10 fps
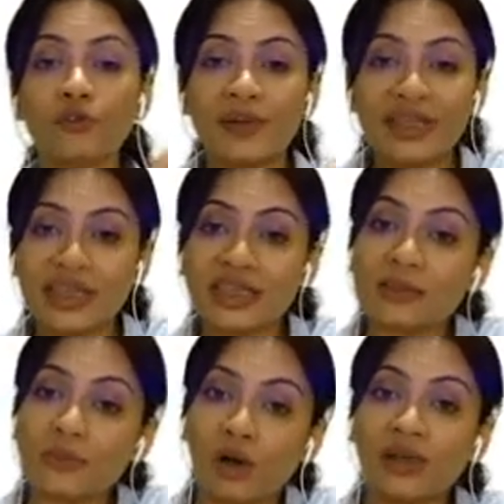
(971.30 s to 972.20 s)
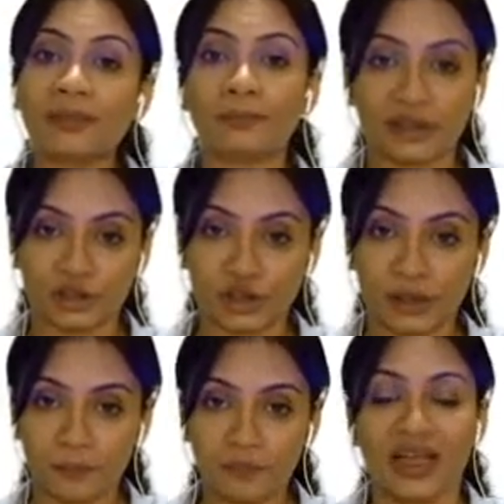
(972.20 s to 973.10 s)
means a small depression.
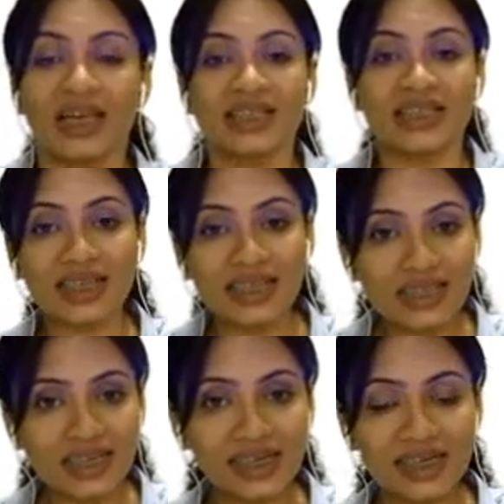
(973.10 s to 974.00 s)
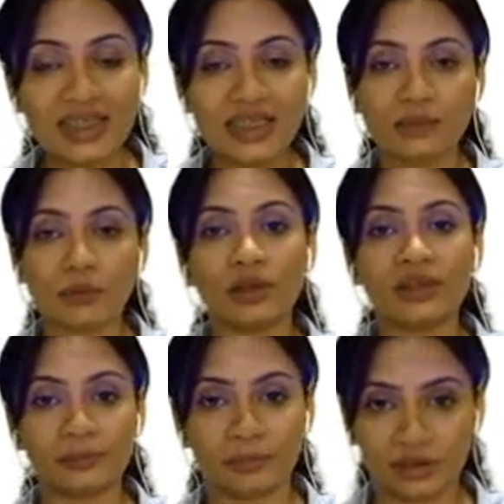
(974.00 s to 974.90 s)
Since it is a small
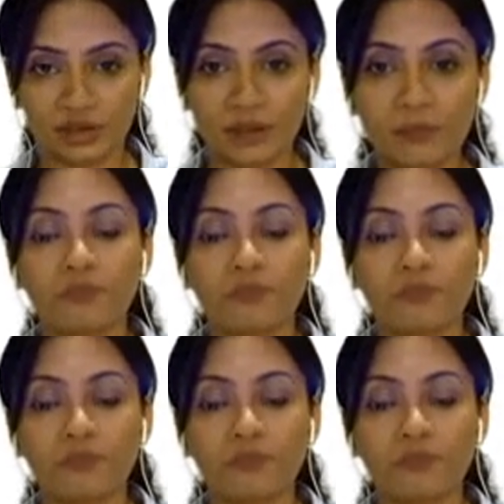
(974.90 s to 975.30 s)
depression